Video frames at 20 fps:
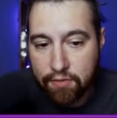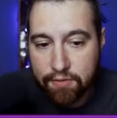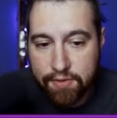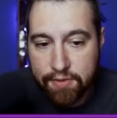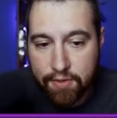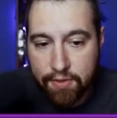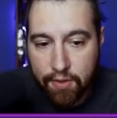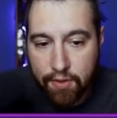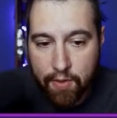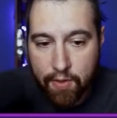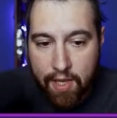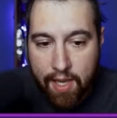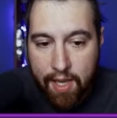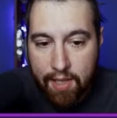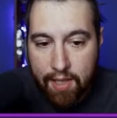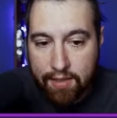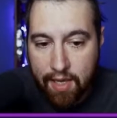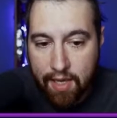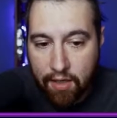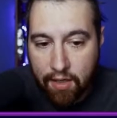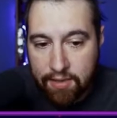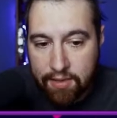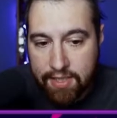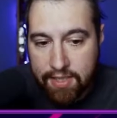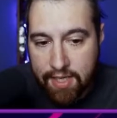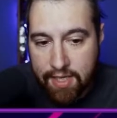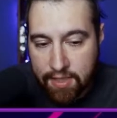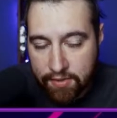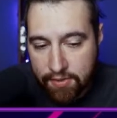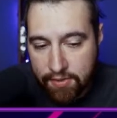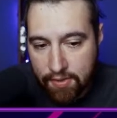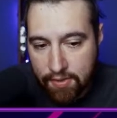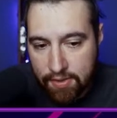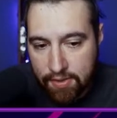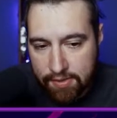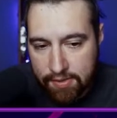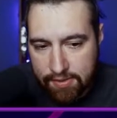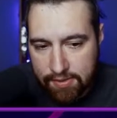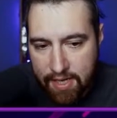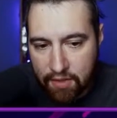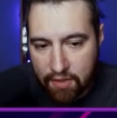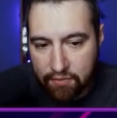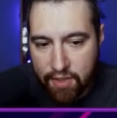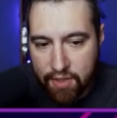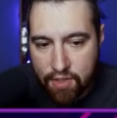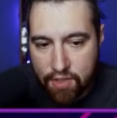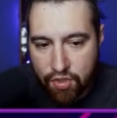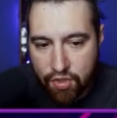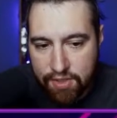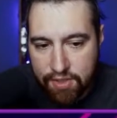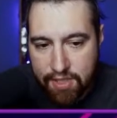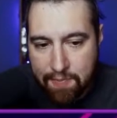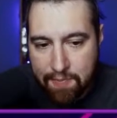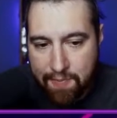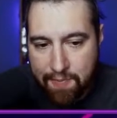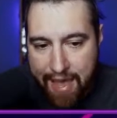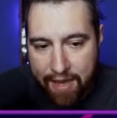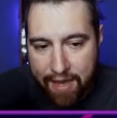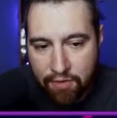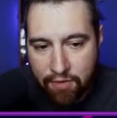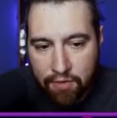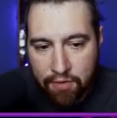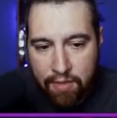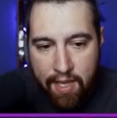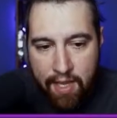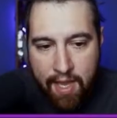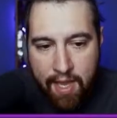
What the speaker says: So Giratina, so this is kind of an interesting battle.